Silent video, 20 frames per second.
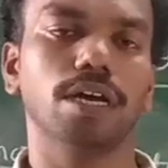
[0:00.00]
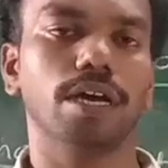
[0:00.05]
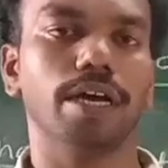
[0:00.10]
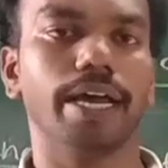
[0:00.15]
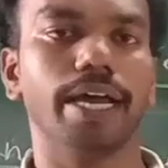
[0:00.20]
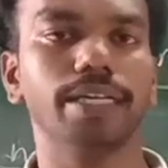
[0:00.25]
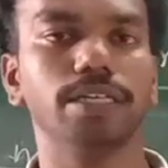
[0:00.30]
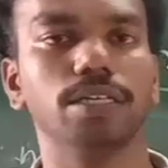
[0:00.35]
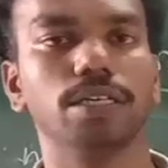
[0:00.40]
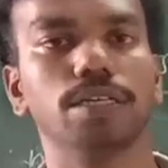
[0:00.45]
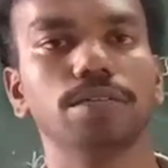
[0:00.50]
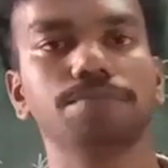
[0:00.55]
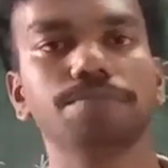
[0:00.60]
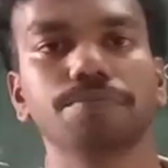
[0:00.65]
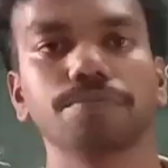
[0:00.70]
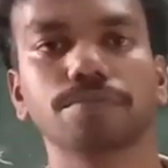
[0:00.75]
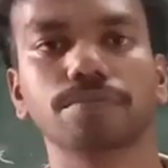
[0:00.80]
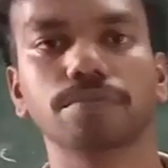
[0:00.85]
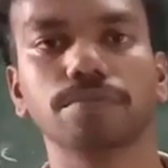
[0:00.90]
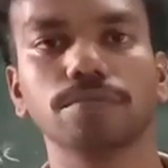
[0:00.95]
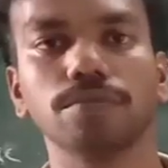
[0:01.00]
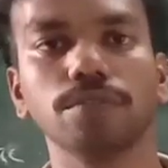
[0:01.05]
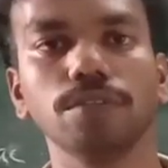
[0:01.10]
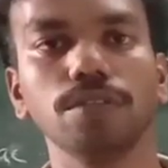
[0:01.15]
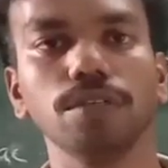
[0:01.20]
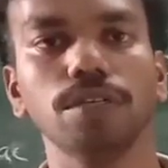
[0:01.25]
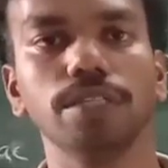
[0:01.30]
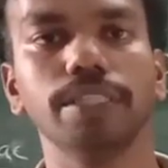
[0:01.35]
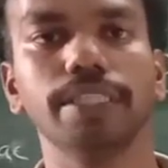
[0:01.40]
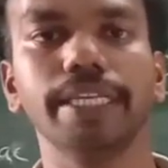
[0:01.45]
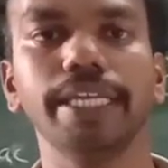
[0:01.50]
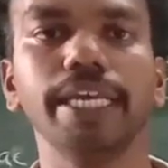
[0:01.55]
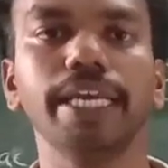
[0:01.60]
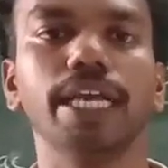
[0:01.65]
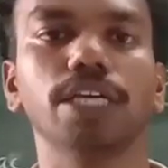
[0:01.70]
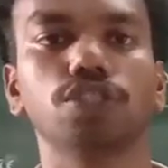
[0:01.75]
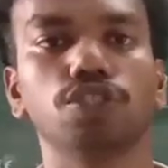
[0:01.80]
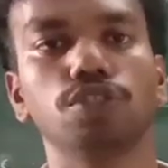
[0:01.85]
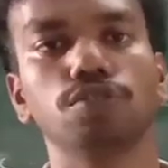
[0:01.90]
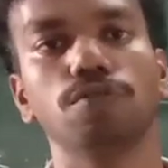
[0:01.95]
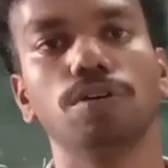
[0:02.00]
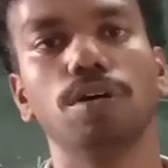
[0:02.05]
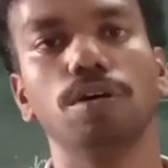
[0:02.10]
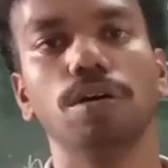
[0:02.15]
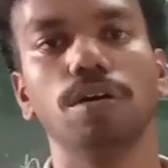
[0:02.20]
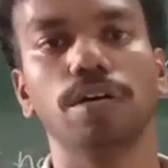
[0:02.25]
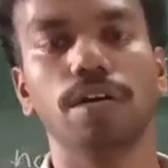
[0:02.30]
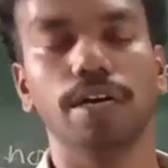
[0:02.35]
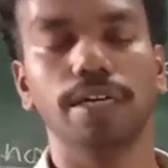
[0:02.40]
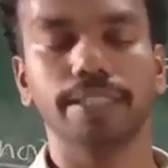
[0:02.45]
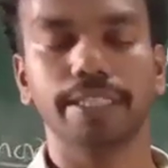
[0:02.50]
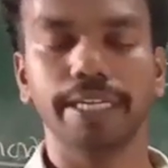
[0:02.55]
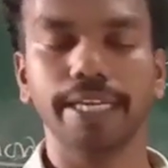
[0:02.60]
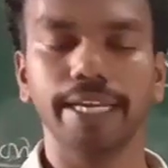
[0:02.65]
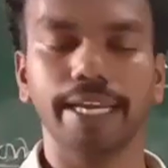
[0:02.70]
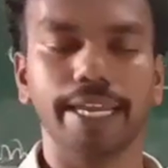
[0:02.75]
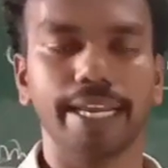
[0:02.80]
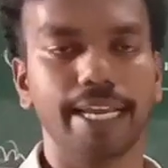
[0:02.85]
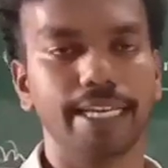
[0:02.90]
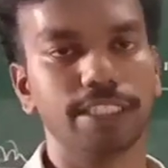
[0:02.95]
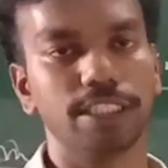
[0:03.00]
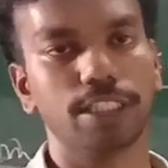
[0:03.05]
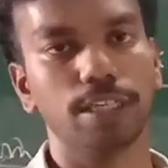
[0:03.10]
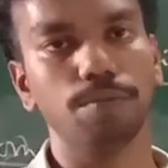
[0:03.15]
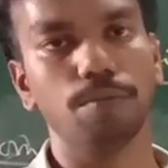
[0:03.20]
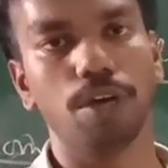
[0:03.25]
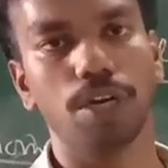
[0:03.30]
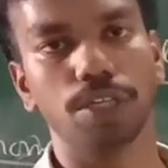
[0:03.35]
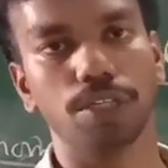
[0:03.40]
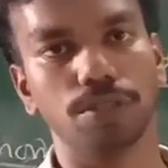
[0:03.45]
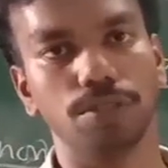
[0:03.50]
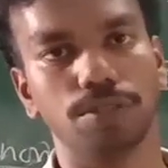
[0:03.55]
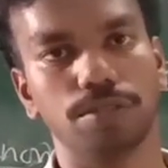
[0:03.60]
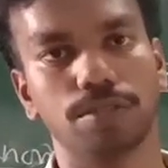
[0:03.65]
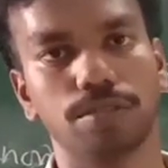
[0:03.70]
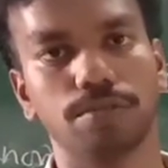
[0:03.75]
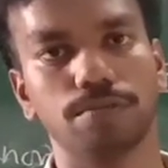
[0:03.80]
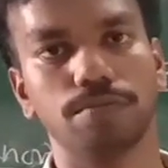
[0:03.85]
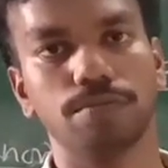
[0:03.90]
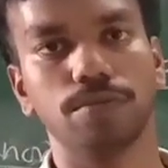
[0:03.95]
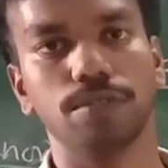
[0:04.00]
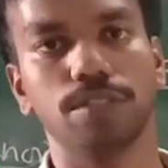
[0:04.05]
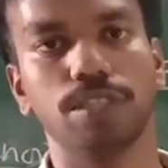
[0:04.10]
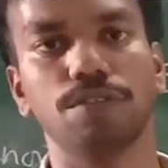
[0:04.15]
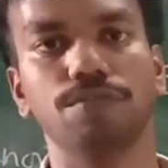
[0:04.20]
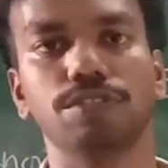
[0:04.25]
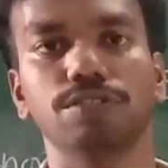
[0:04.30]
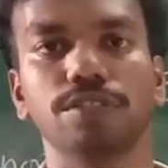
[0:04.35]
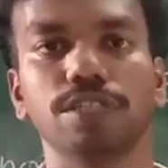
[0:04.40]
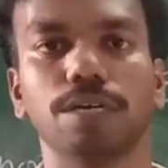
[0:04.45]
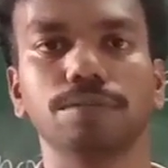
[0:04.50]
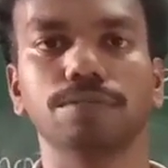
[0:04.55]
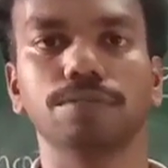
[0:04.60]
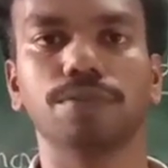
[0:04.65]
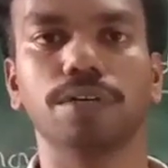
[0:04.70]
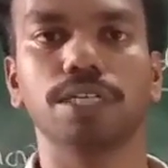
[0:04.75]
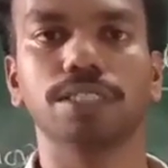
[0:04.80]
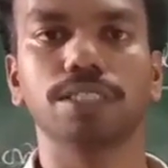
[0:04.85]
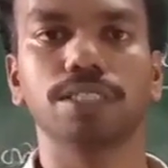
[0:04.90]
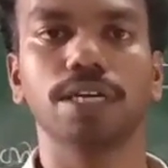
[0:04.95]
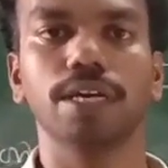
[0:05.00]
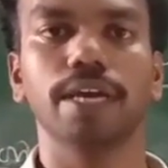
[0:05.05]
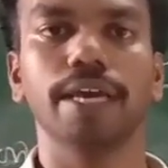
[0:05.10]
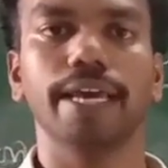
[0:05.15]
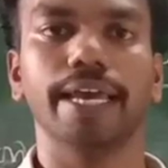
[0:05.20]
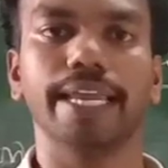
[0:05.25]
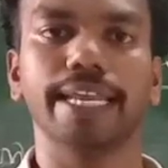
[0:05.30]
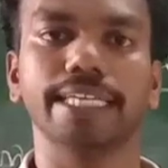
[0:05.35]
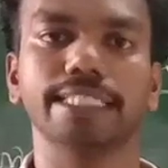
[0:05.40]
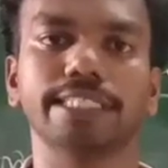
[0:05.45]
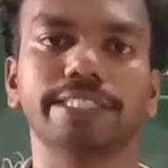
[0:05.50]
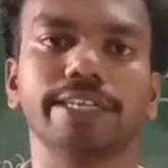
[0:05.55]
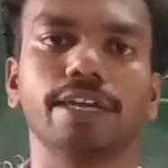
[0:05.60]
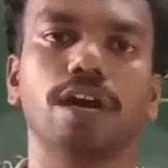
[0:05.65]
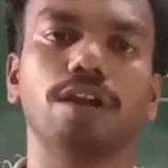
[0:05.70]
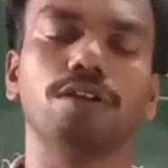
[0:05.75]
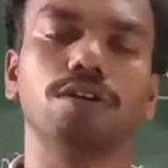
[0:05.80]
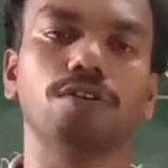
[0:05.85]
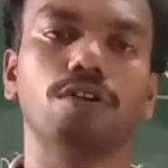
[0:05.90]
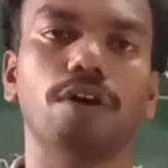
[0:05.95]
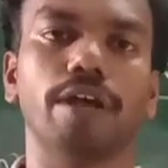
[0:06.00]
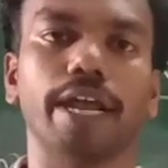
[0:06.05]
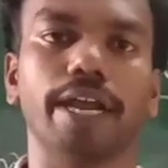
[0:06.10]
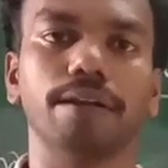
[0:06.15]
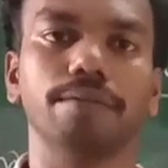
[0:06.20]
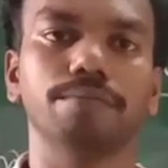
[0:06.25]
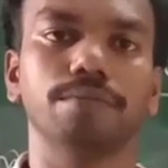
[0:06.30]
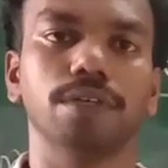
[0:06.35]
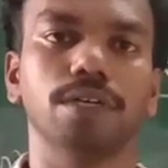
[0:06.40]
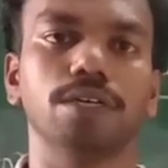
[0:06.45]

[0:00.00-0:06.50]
and 3 H2O, 3 NH3 molecules, then which one comes first, NH3 or chloride?